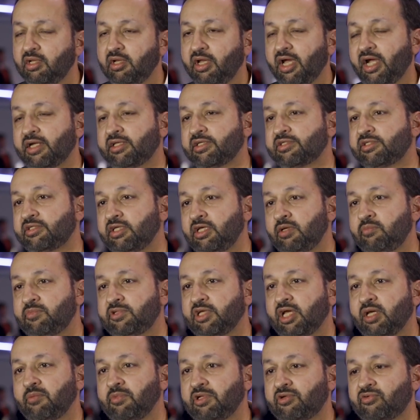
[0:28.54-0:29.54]
At the same
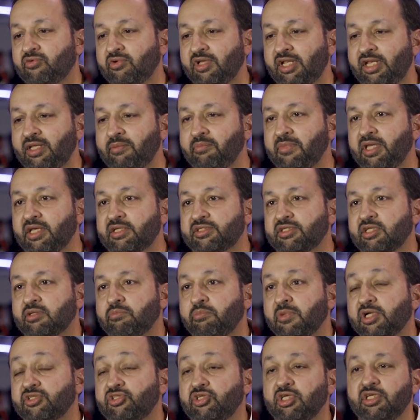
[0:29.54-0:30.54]
time, it really makes it
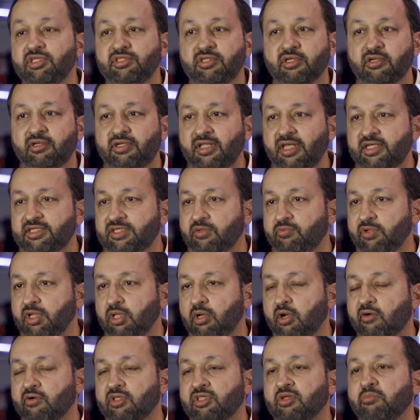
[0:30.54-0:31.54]
much easier. It takes away a
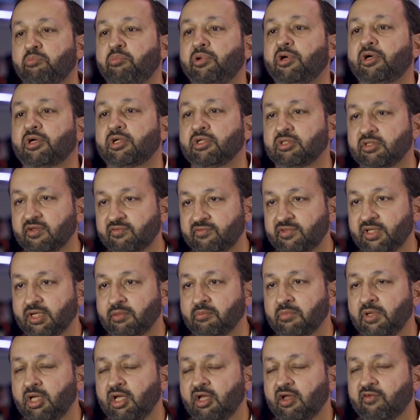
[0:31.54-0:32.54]
lot of the burden of
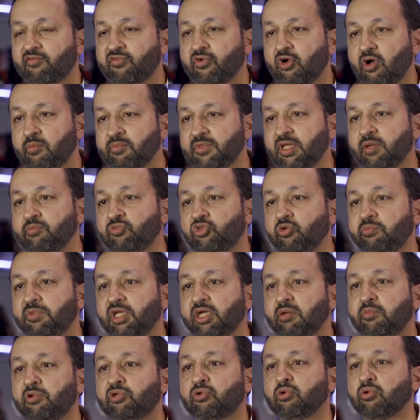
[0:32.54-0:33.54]
them from them to
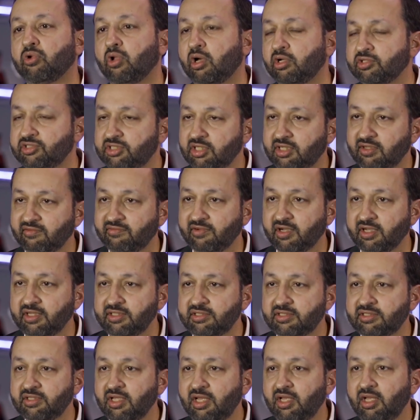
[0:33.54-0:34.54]
be able to launch a
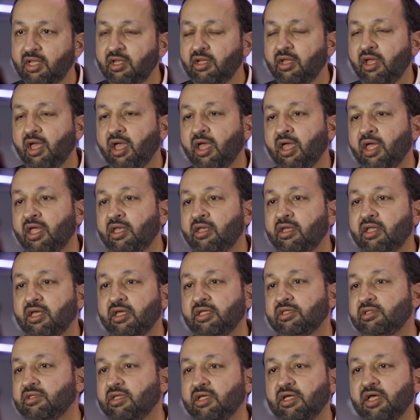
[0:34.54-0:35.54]
device. And
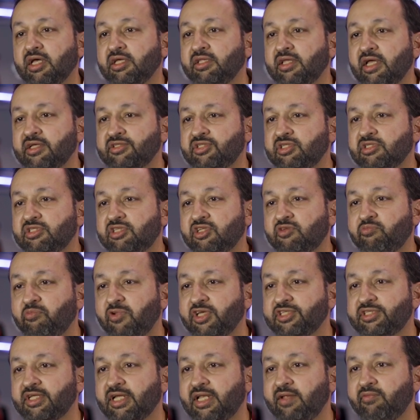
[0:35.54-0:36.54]
in essence, it
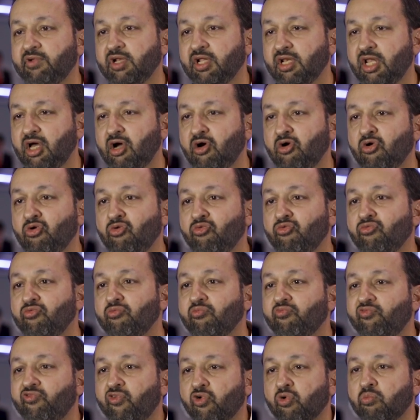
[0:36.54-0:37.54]
basically will allow
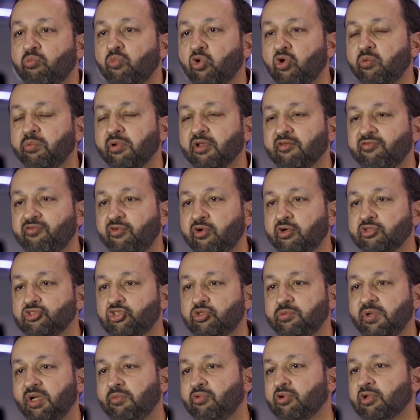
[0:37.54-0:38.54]
for mobile phones
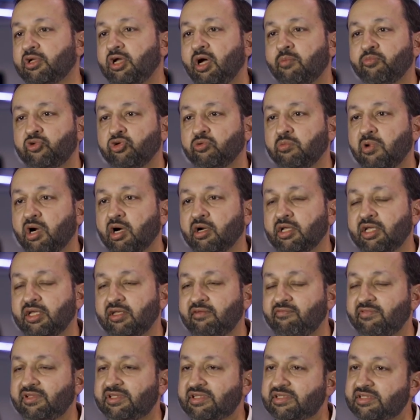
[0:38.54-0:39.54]
to be able to come to market
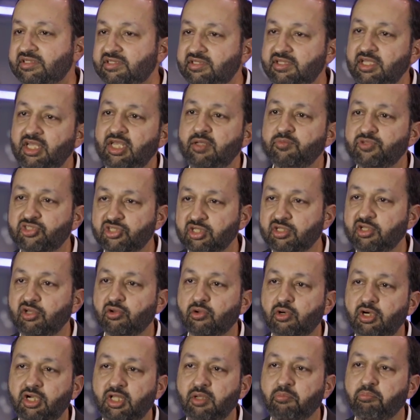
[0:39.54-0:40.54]
with the same
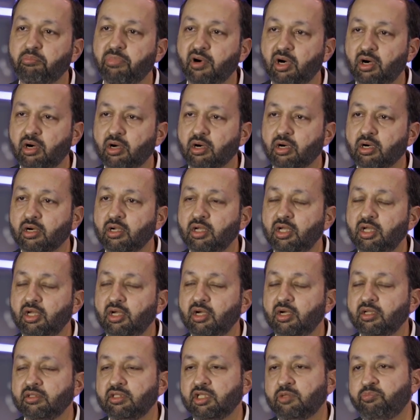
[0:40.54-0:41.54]
security bar
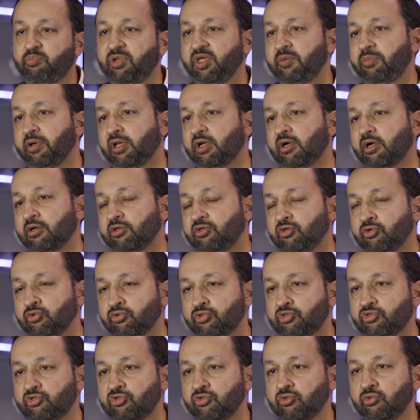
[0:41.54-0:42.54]
that people are
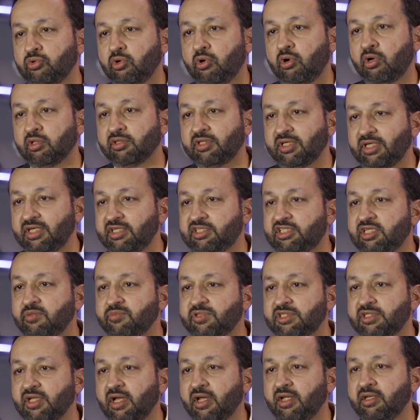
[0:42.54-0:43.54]
used to on the
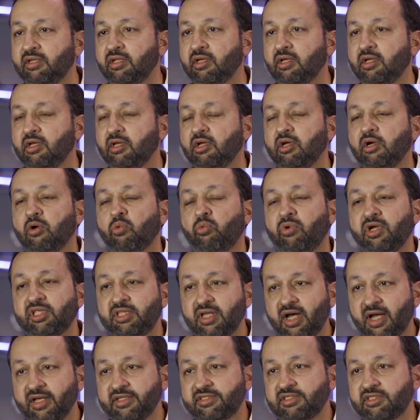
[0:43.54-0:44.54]
eSIM side with
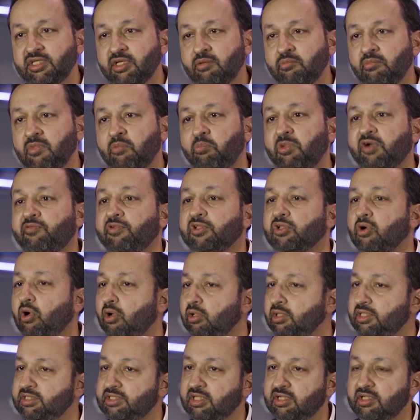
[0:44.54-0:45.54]
iSIM, but with
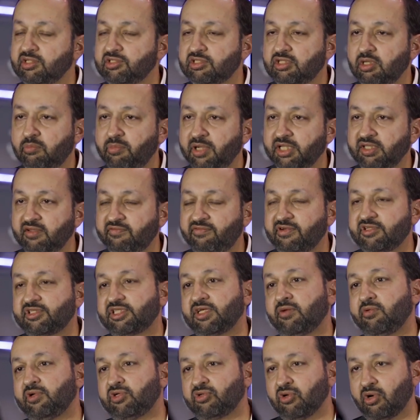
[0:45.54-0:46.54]
all these additional benefits
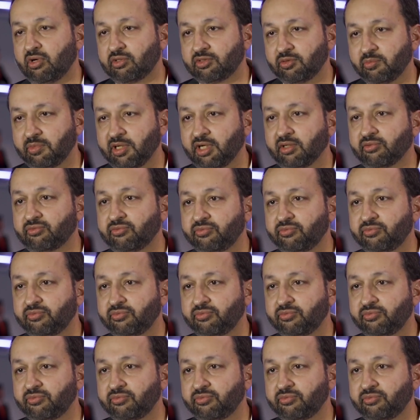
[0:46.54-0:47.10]
that we talked about.